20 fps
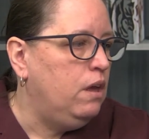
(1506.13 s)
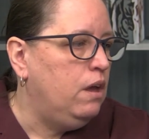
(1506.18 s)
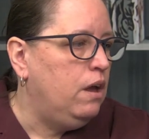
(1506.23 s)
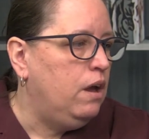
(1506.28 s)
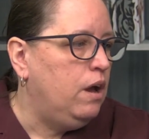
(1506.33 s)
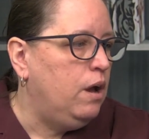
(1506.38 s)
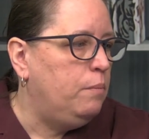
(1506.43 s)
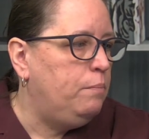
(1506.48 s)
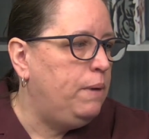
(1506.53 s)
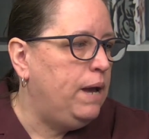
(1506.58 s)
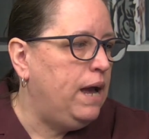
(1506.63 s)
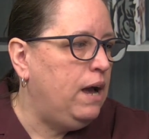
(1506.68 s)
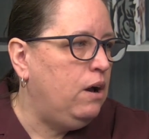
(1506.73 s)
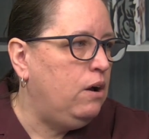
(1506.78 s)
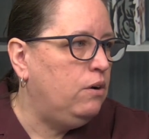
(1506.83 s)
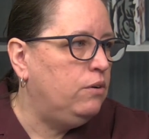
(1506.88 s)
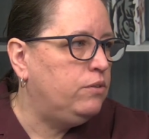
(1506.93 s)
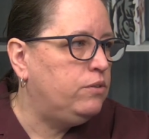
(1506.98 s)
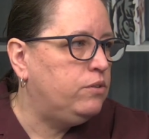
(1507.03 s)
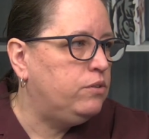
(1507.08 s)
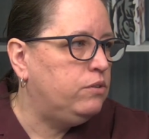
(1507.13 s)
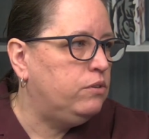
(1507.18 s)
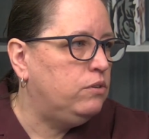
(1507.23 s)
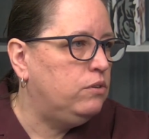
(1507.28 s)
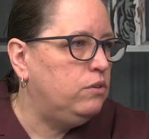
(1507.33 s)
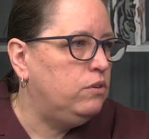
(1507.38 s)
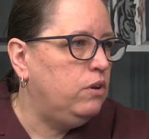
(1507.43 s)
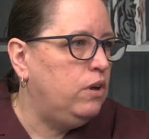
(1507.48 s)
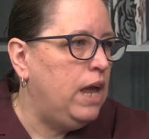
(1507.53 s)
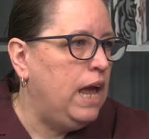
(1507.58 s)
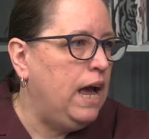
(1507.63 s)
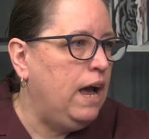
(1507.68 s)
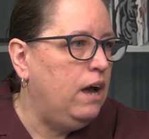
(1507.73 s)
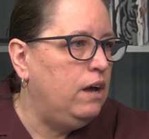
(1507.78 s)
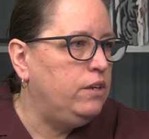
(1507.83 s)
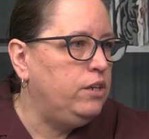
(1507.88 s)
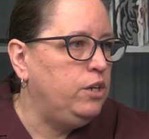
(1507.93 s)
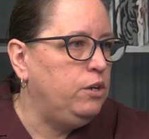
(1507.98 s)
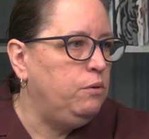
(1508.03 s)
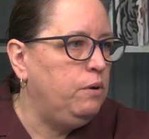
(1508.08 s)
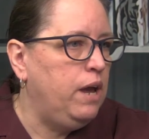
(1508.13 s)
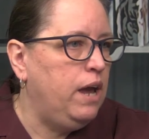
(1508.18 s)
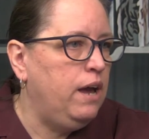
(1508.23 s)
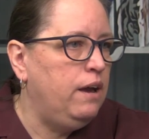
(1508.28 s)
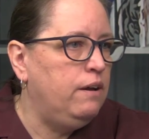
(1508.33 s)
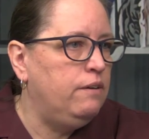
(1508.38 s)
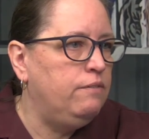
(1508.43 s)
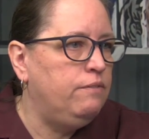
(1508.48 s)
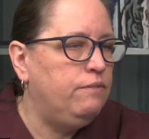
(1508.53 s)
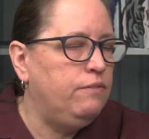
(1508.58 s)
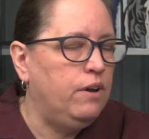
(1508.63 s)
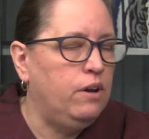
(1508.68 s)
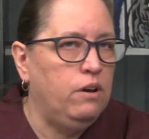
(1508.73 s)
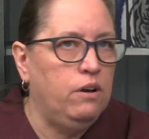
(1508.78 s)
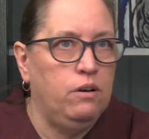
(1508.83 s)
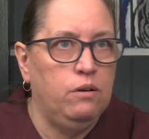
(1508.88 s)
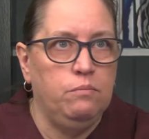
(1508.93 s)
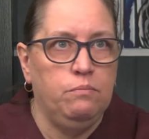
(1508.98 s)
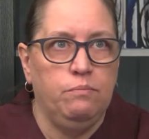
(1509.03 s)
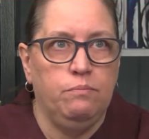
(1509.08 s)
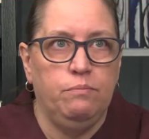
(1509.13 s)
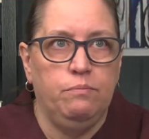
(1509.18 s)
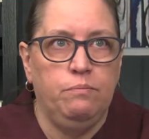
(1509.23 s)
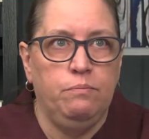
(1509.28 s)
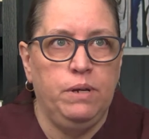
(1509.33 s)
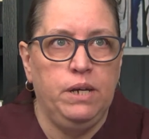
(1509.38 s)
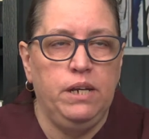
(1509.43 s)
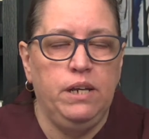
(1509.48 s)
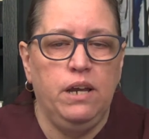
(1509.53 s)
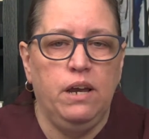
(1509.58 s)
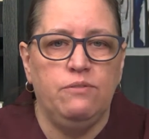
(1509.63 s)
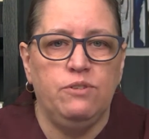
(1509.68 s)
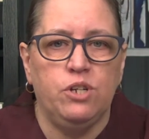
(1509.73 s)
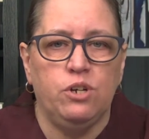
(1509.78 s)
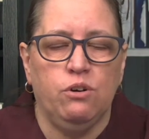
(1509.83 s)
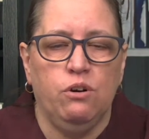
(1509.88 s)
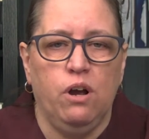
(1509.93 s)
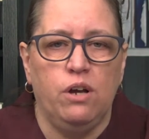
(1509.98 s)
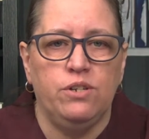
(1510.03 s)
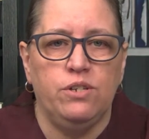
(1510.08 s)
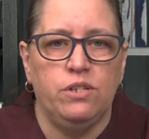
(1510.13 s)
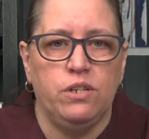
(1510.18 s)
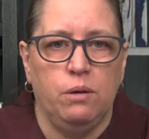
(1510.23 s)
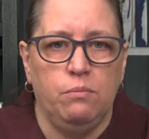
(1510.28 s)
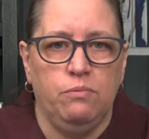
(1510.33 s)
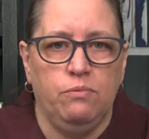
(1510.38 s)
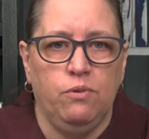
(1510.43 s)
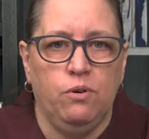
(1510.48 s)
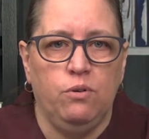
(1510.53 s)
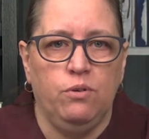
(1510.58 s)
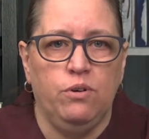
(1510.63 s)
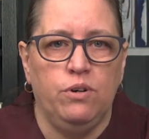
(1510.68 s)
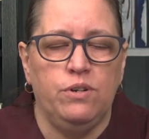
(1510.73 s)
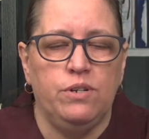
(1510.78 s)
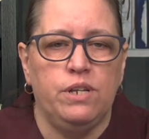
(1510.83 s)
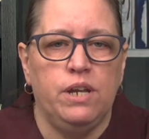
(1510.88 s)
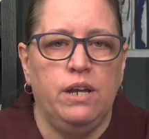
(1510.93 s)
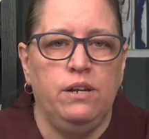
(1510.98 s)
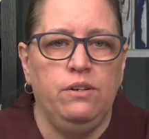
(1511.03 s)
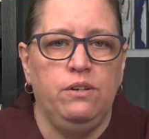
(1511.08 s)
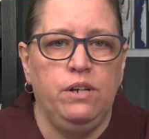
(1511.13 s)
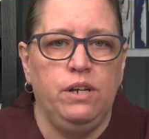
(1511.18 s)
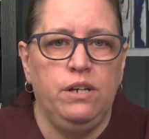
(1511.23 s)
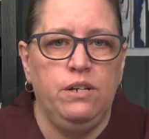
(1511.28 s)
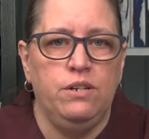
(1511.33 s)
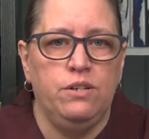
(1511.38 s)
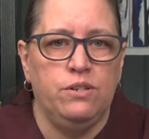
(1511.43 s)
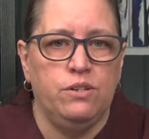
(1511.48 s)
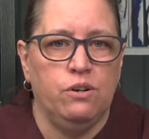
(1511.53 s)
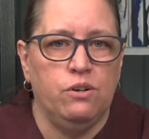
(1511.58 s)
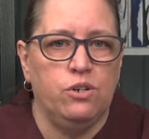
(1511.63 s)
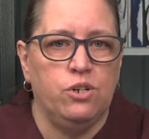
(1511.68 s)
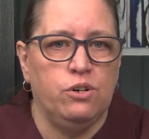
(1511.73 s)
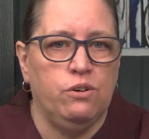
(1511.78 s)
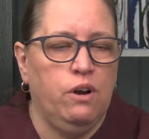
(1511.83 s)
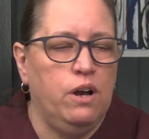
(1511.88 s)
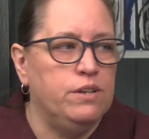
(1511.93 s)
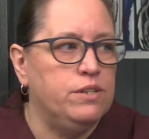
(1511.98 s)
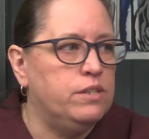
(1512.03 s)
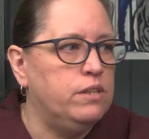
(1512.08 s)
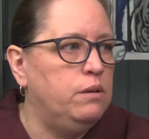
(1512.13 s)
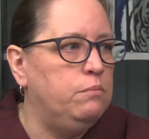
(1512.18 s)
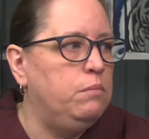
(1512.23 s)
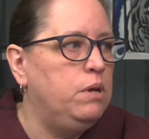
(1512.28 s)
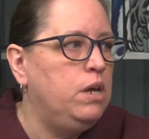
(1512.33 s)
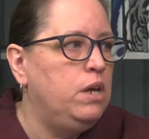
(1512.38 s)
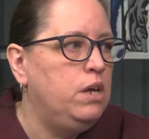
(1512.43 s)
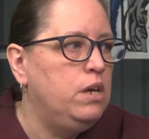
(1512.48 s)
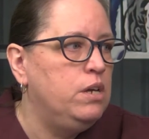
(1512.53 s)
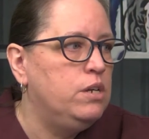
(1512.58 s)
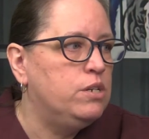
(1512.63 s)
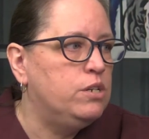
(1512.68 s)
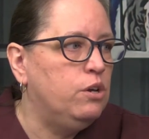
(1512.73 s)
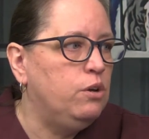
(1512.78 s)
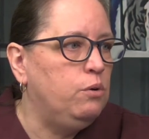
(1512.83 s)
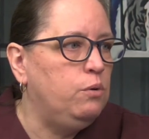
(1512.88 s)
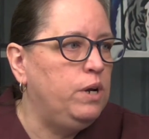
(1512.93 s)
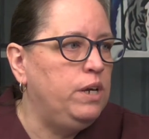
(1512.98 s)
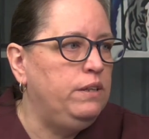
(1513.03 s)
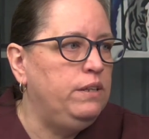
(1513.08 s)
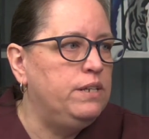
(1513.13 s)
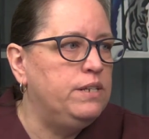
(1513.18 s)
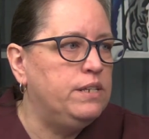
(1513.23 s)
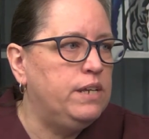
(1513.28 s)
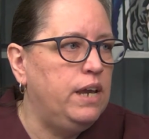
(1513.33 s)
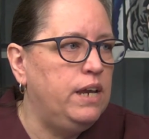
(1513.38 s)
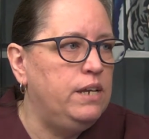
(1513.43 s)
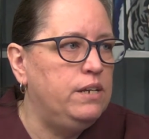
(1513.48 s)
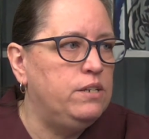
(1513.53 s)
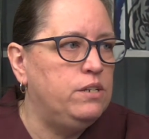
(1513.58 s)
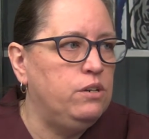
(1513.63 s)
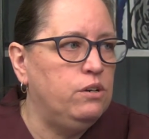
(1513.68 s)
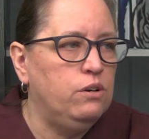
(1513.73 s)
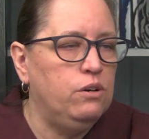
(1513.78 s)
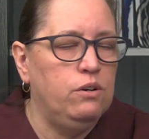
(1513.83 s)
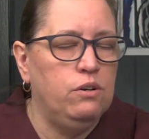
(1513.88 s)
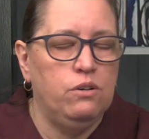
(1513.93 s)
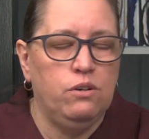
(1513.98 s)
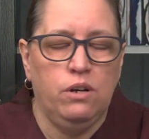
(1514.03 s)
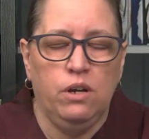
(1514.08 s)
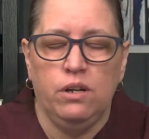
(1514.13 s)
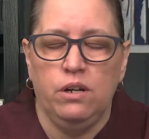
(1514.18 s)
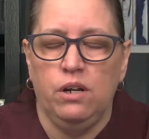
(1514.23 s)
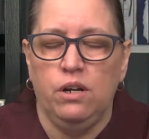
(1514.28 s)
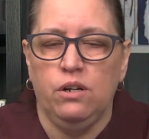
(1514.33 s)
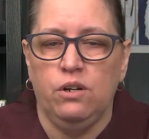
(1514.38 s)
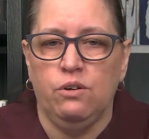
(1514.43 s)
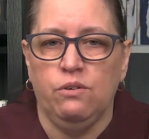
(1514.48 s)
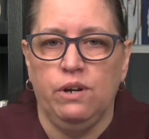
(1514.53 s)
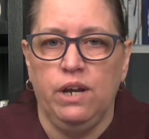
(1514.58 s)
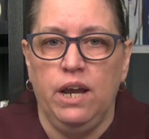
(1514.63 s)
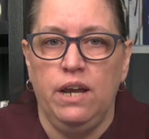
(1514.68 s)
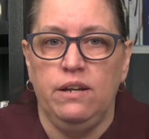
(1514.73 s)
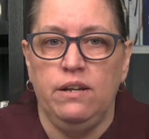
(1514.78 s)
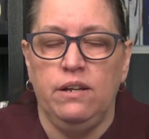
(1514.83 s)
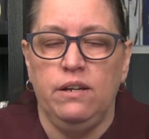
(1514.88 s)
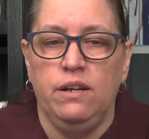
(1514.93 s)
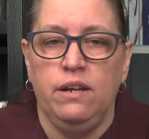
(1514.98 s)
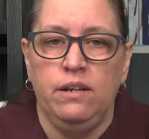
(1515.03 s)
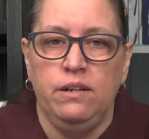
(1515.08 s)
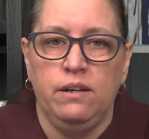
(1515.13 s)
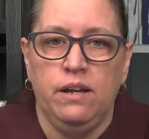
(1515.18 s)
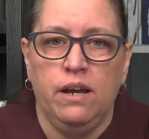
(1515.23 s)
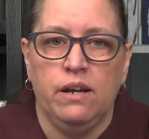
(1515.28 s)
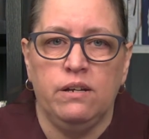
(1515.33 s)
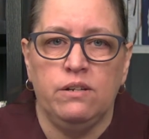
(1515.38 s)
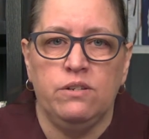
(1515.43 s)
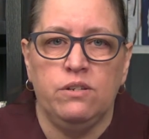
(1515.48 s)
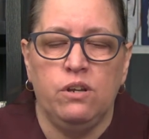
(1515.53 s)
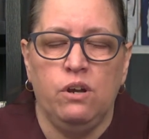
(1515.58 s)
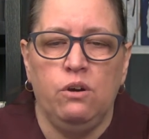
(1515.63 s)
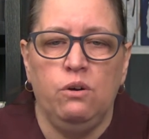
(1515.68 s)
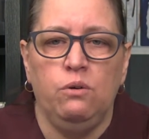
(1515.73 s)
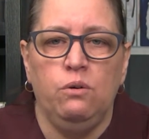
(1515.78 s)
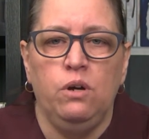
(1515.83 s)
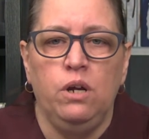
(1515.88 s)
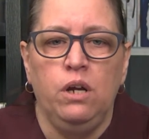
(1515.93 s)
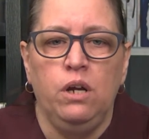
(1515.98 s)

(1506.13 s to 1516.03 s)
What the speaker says: about how you have PDFs across subfolders and you need to search across them. So in this case, you're going to create an index. So